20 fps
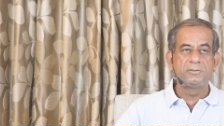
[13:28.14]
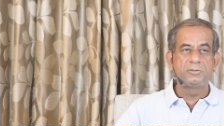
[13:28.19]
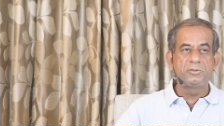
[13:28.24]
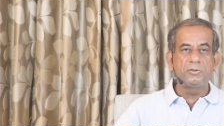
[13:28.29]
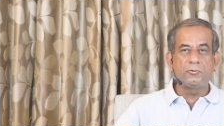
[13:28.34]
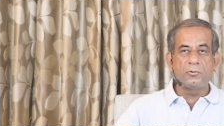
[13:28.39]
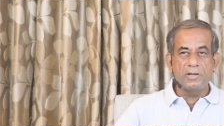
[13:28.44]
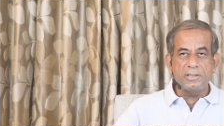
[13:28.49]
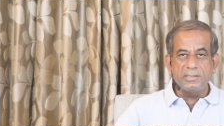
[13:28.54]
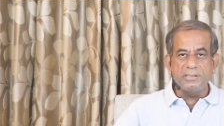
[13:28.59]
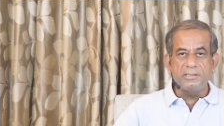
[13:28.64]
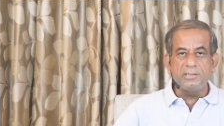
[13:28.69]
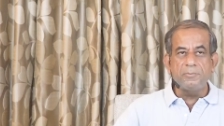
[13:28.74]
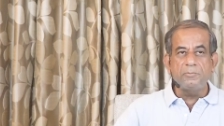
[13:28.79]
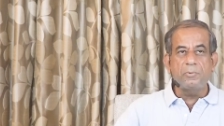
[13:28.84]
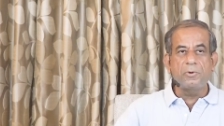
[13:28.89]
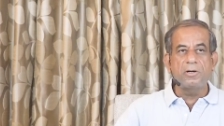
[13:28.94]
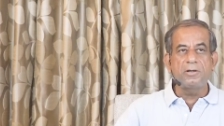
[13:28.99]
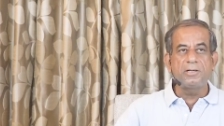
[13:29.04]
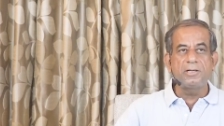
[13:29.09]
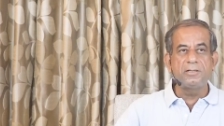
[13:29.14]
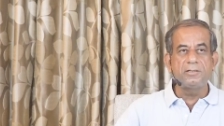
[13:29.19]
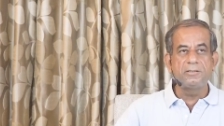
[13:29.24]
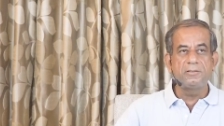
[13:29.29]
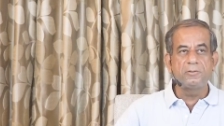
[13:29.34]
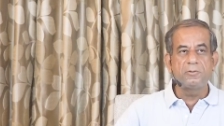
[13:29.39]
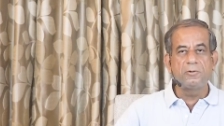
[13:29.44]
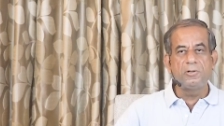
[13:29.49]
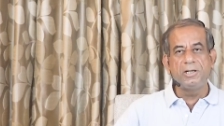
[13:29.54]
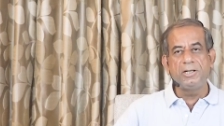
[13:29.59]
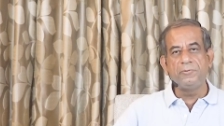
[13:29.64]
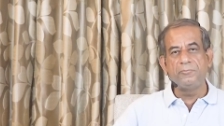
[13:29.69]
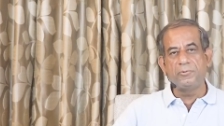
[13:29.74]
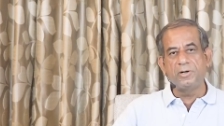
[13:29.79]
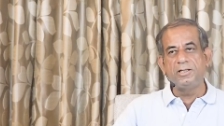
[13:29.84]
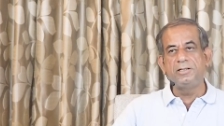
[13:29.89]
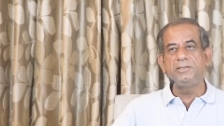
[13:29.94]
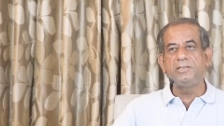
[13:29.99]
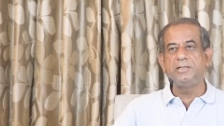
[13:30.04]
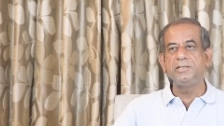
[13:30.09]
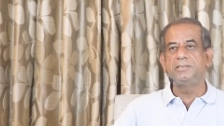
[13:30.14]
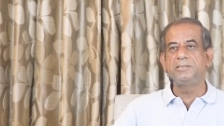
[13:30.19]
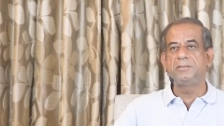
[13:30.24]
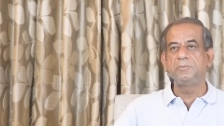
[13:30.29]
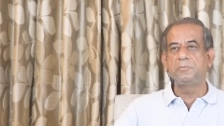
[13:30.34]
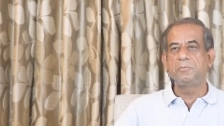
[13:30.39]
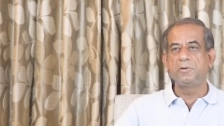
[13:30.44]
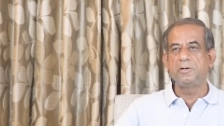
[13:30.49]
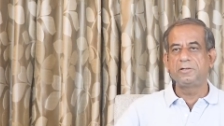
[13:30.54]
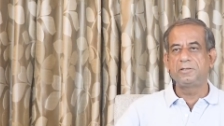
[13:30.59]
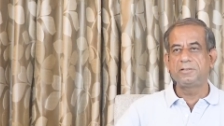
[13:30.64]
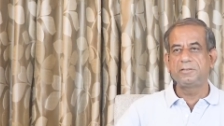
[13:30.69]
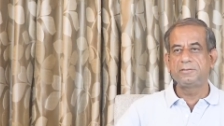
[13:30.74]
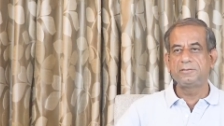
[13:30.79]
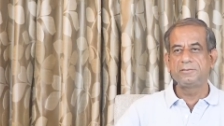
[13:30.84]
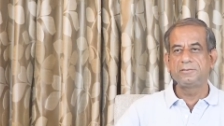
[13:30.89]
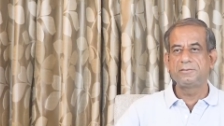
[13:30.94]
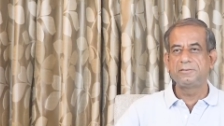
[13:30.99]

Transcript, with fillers: So, what is important? Only one thing is important.